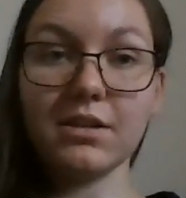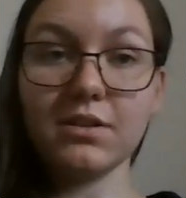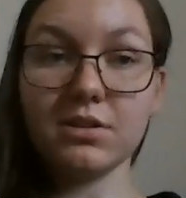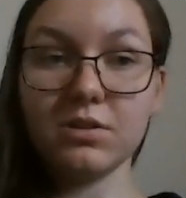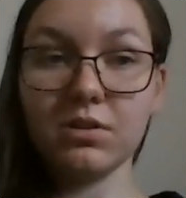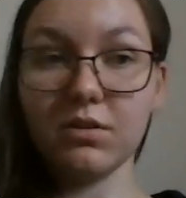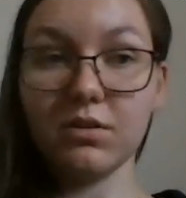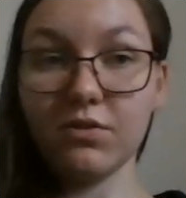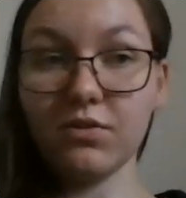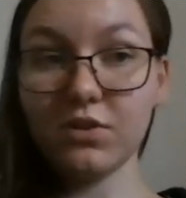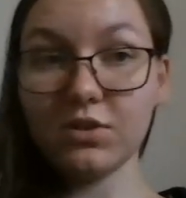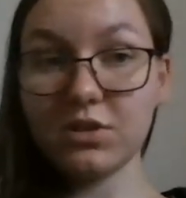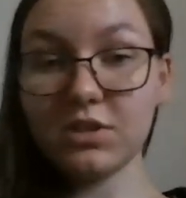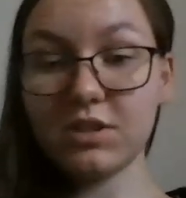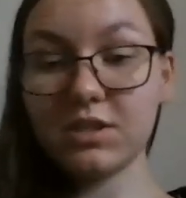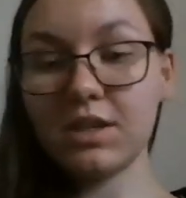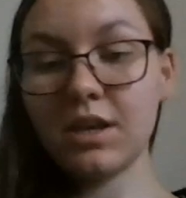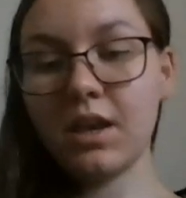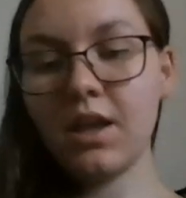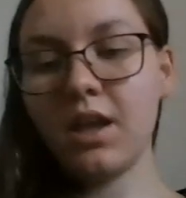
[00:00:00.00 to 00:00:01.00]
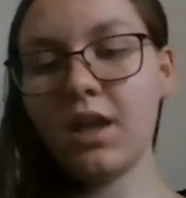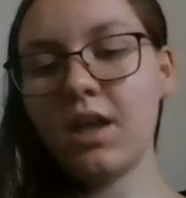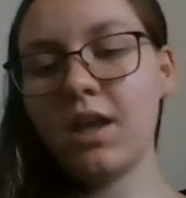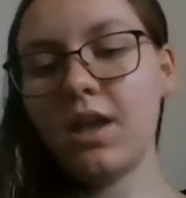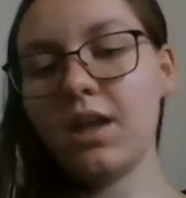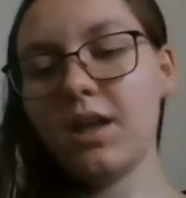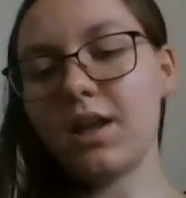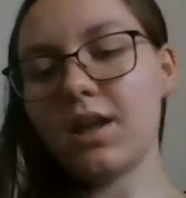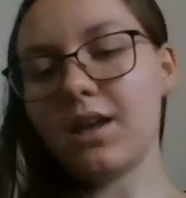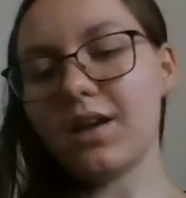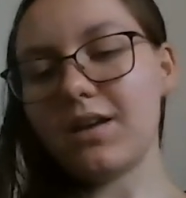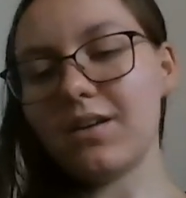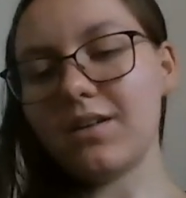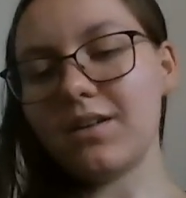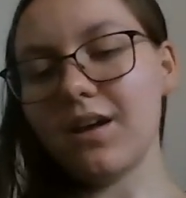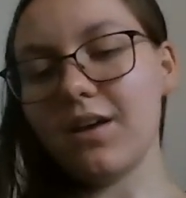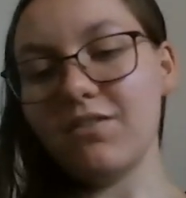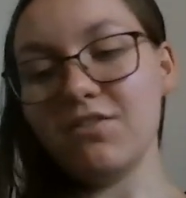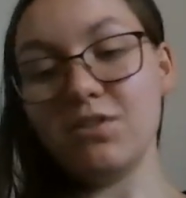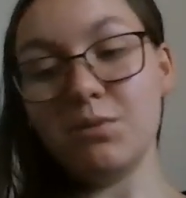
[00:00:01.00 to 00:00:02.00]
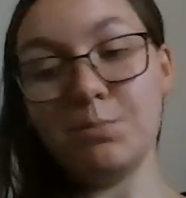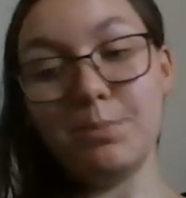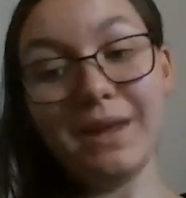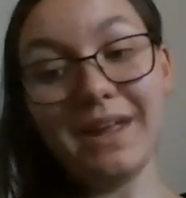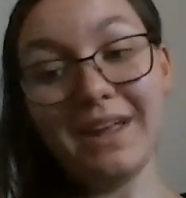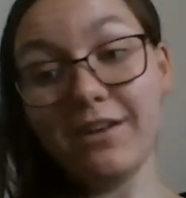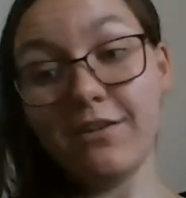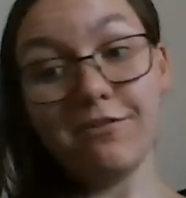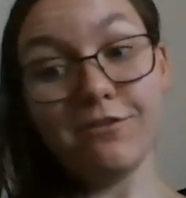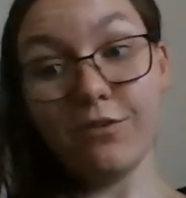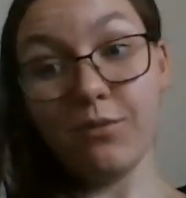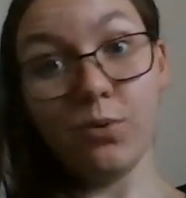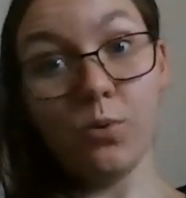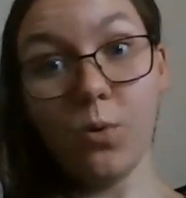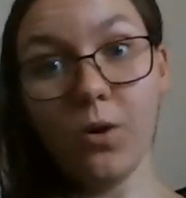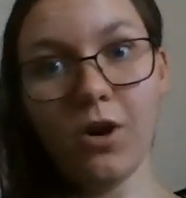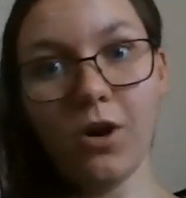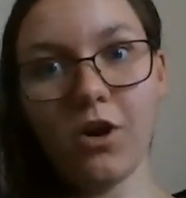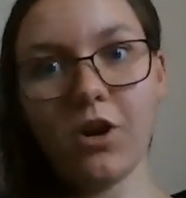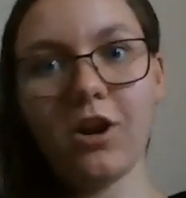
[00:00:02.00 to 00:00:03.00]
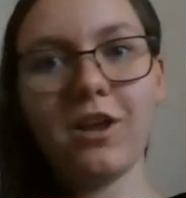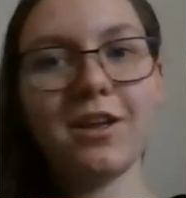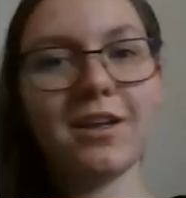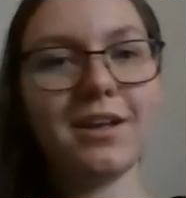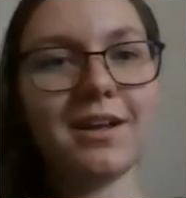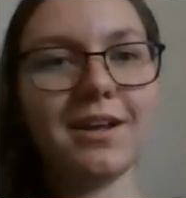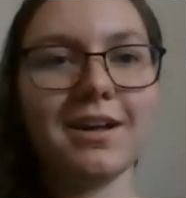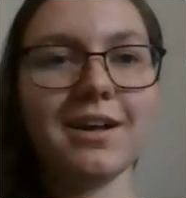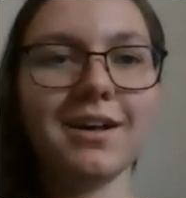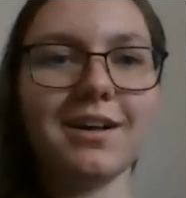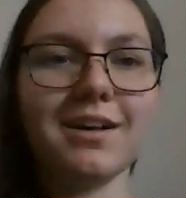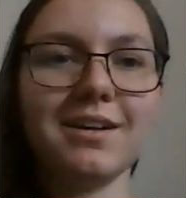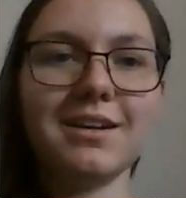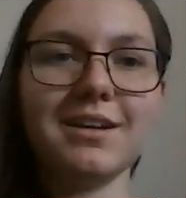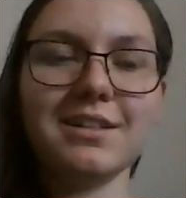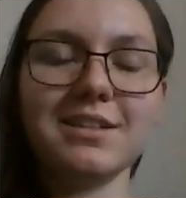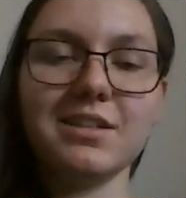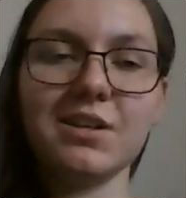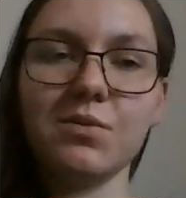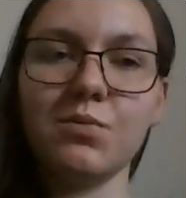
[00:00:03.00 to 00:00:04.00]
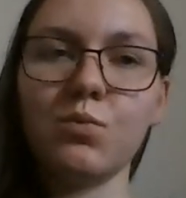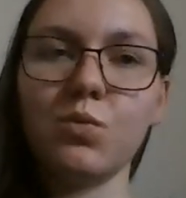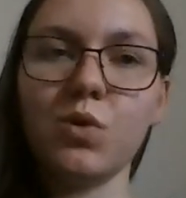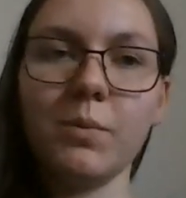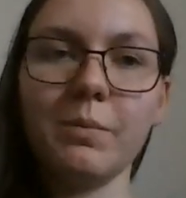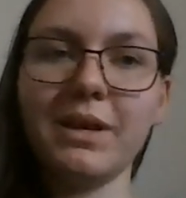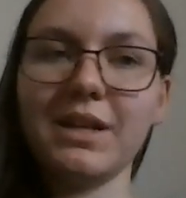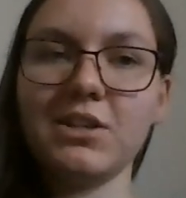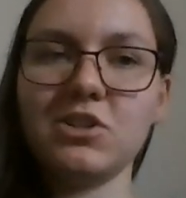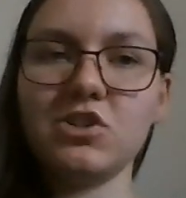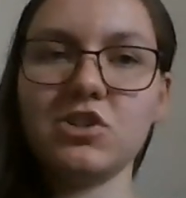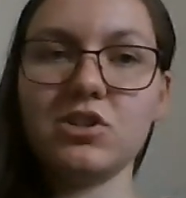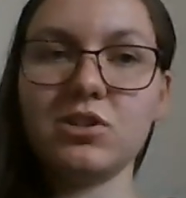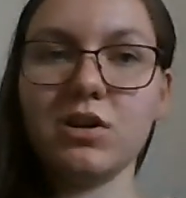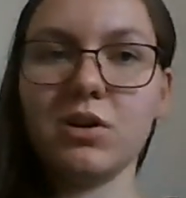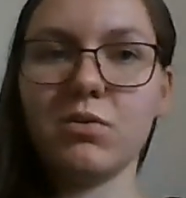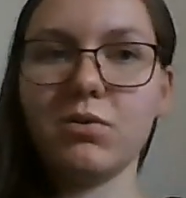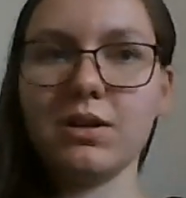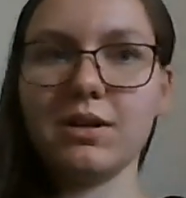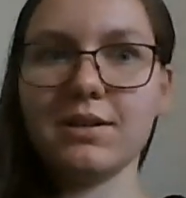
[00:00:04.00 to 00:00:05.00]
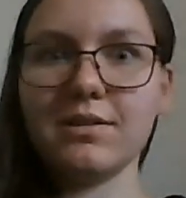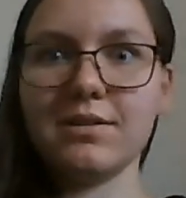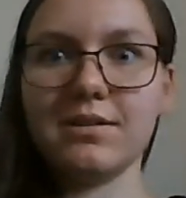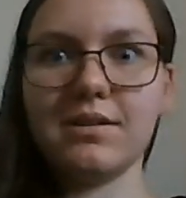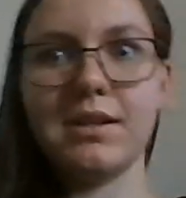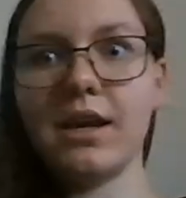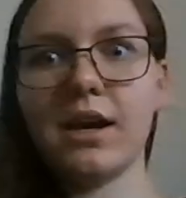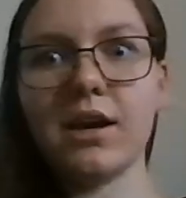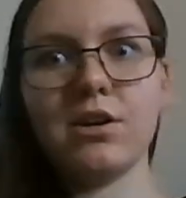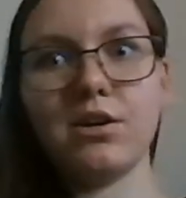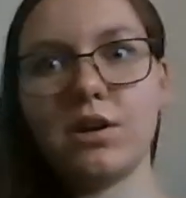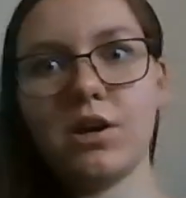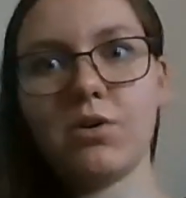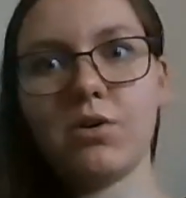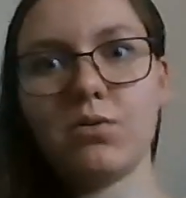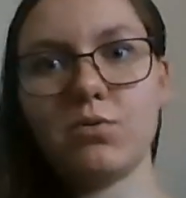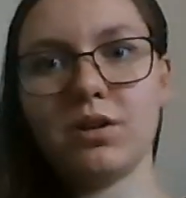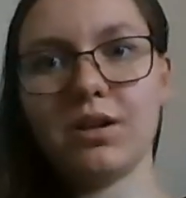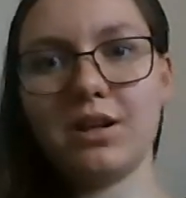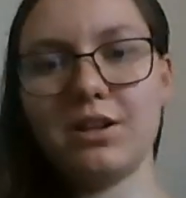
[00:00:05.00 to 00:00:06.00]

And so the first of the big four is a woman just known as the unknown.